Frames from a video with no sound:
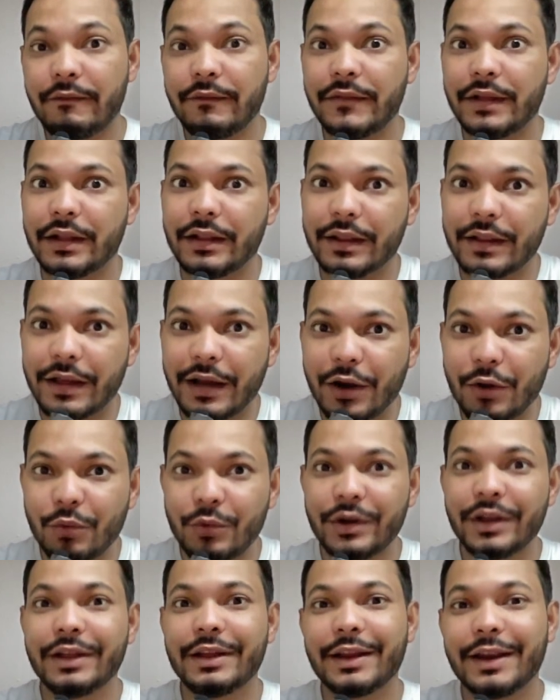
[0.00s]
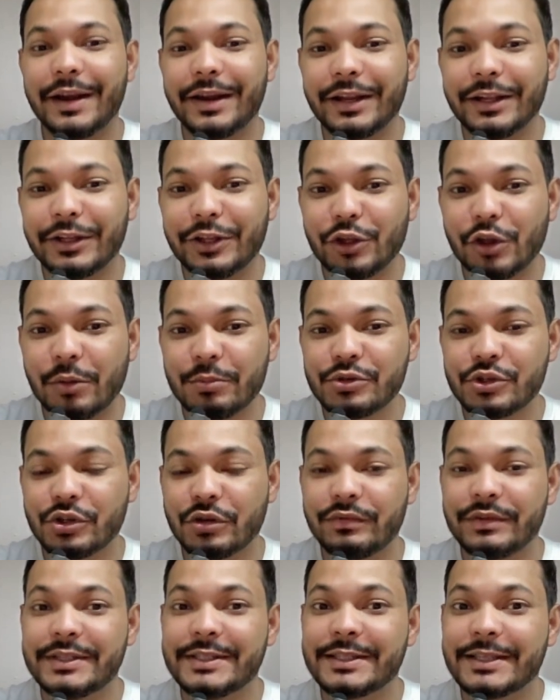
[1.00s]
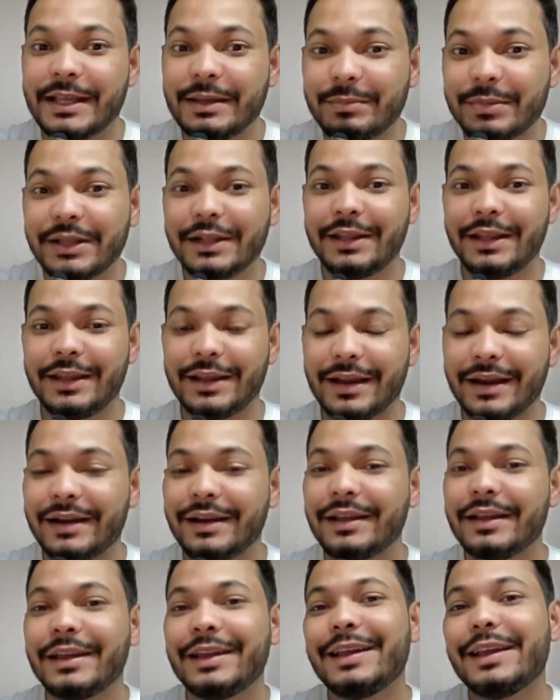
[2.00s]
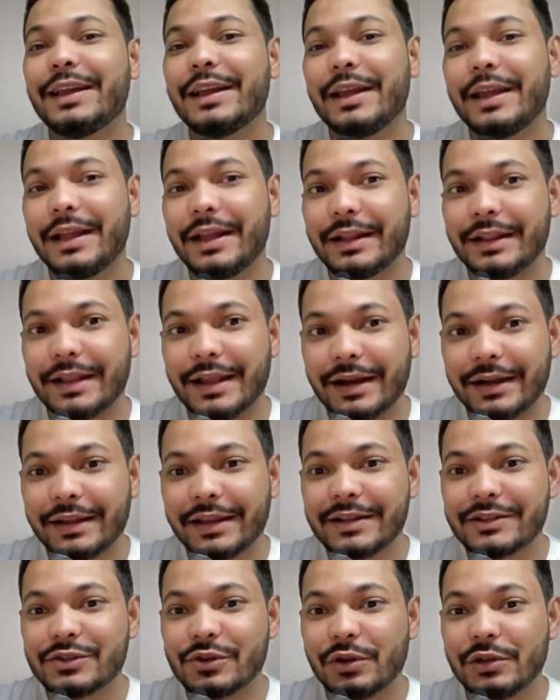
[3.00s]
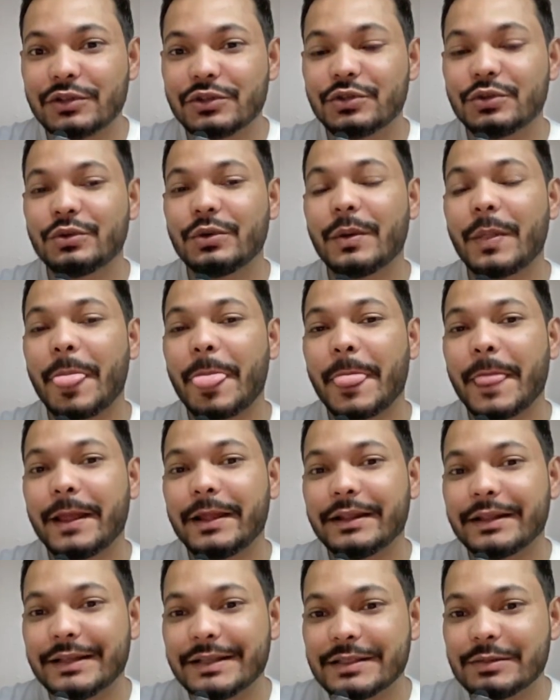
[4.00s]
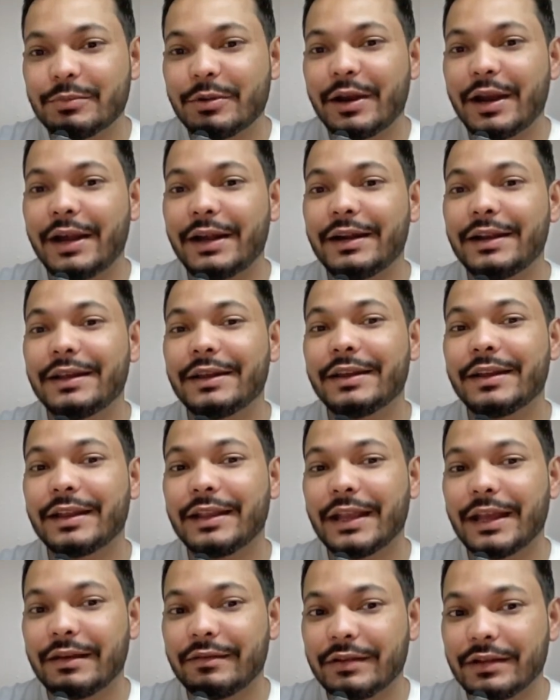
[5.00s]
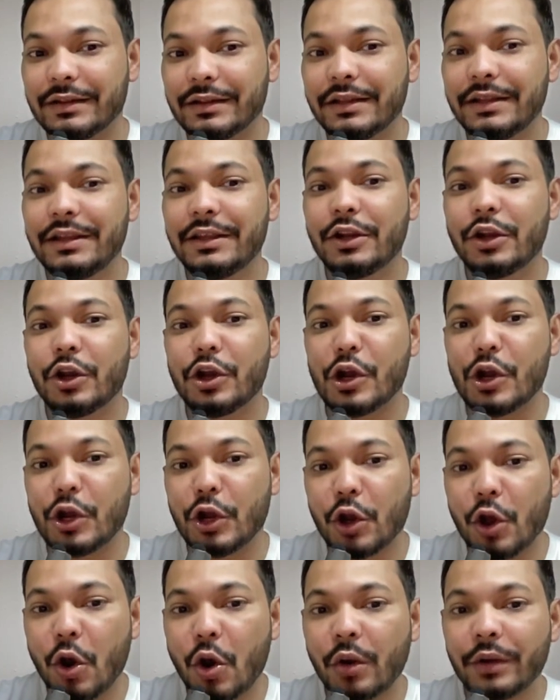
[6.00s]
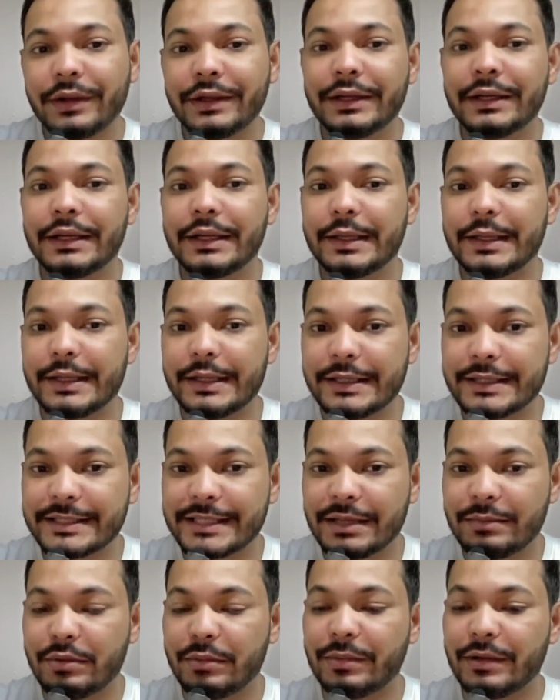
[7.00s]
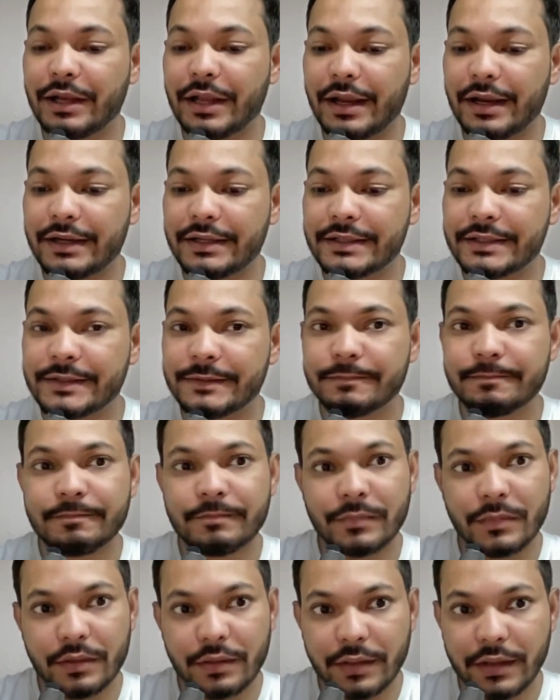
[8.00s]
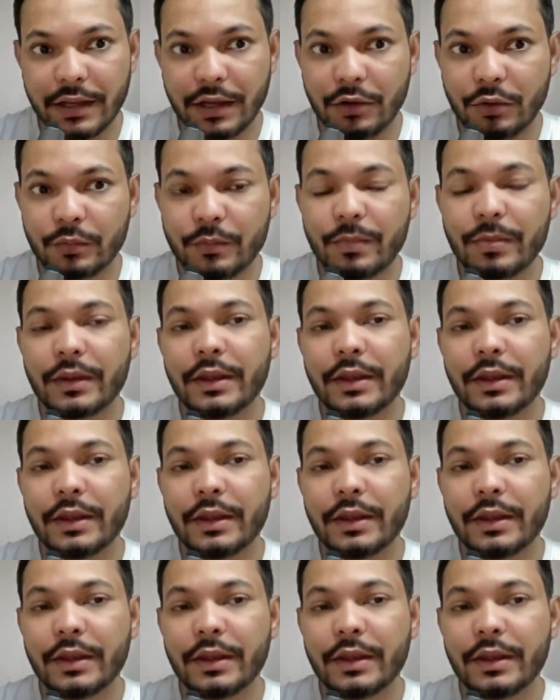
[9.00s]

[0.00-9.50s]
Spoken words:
without getting the option of skipping the ad. In that case also, this brand can run the non-skippable ads. Now,